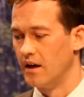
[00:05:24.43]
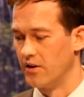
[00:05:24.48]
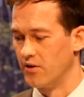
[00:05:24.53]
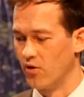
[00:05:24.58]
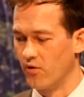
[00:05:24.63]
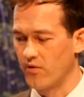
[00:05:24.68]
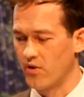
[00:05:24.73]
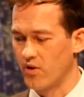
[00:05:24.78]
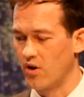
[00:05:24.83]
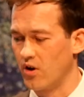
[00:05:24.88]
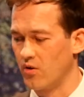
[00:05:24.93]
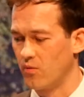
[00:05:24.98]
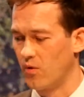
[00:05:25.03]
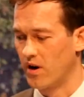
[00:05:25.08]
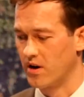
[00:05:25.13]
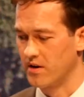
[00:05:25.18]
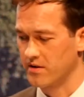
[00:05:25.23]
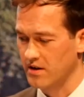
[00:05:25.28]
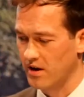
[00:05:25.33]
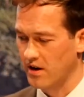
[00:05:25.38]
And overall,
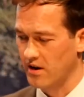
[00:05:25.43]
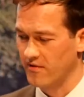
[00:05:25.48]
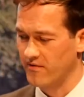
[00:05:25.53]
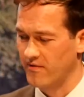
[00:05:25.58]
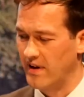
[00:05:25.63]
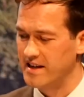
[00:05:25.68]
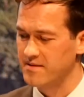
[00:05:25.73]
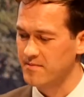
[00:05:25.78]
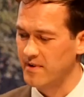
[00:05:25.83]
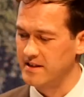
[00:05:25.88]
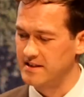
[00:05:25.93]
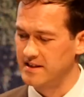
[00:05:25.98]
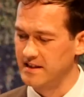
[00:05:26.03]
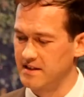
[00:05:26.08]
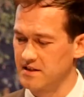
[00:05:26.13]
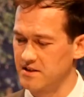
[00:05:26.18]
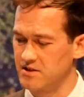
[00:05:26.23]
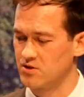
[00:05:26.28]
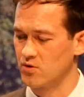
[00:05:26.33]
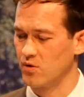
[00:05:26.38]
what our avadamide
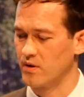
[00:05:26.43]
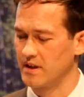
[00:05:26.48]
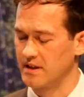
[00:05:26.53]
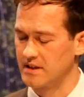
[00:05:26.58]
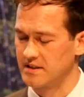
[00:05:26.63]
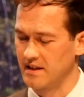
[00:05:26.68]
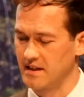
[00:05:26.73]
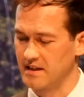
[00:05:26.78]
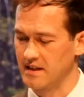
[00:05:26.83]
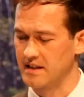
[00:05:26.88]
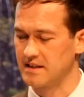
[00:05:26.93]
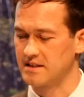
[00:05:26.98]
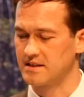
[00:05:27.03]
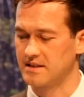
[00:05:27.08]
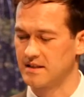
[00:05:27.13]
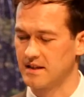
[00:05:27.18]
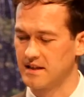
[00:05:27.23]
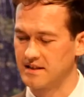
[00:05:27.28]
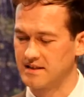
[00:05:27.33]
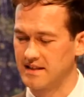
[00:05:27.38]
data is showing is that
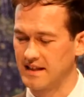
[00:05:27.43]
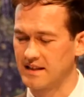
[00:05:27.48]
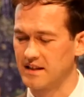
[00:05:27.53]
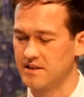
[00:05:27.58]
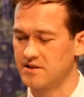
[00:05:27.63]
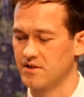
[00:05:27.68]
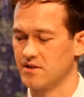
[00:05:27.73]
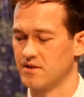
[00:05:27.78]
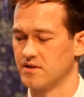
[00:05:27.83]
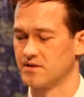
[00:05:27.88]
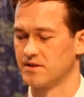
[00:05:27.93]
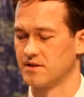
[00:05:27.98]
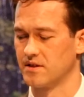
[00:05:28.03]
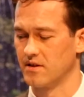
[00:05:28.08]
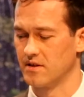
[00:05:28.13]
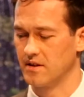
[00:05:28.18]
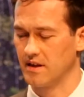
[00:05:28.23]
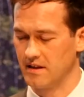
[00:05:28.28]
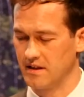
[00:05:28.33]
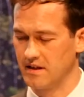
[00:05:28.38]
these signatures,
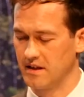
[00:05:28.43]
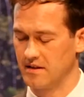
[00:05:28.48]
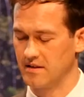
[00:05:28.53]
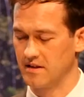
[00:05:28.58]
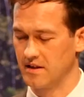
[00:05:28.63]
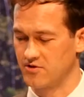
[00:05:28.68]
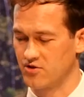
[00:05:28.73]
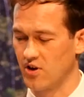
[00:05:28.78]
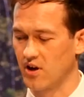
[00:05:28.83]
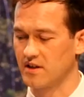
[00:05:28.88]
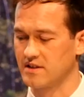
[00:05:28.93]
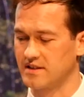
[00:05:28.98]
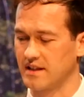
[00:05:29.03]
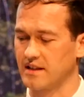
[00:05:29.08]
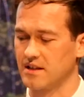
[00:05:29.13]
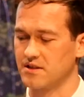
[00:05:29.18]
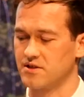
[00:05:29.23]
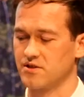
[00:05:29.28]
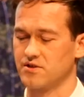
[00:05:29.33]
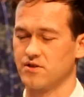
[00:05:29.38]
the drug
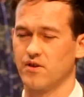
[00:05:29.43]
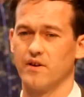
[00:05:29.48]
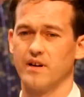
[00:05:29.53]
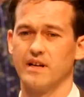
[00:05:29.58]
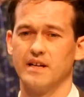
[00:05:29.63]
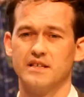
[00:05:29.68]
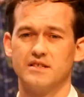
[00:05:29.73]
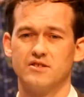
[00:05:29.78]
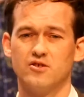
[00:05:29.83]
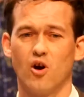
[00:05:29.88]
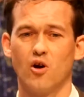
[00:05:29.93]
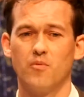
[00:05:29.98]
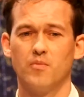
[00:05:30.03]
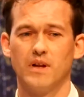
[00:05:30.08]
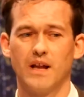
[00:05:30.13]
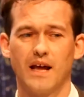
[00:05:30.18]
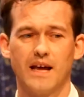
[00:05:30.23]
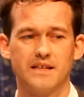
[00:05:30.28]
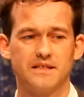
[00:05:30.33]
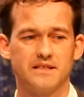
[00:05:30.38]
signature, is
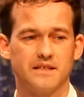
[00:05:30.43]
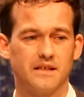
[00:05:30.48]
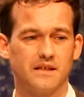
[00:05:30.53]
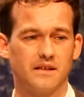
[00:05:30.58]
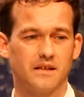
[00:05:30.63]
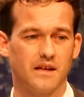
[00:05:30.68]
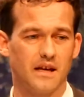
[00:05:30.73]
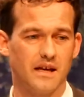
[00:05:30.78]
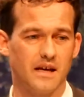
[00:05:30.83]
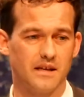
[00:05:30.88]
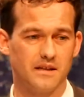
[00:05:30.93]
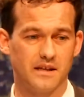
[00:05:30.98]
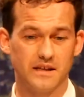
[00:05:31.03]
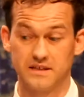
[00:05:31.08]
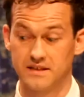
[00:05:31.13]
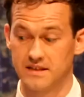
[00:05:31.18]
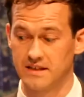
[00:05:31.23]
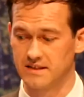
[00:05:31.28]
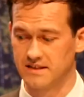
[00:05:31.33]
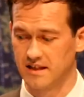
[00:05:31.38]
normalizing
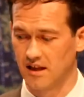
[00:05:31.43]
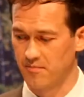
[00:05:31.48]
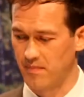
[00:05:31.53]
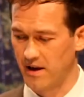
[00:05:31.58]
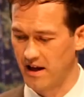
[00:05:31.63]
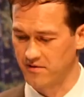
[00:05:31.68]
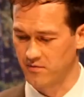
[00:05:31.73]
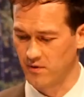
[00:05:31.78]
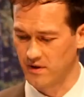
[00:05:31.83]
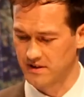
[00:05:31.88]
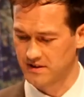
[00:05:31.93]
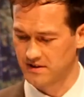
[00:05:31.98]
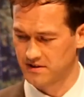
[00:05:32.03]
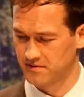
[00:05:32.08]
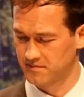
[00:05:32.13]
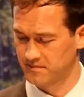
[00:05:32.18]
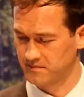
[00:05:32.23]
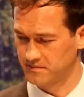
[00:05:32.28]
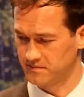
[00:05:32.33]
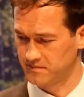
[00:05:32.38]
these T cell pathways.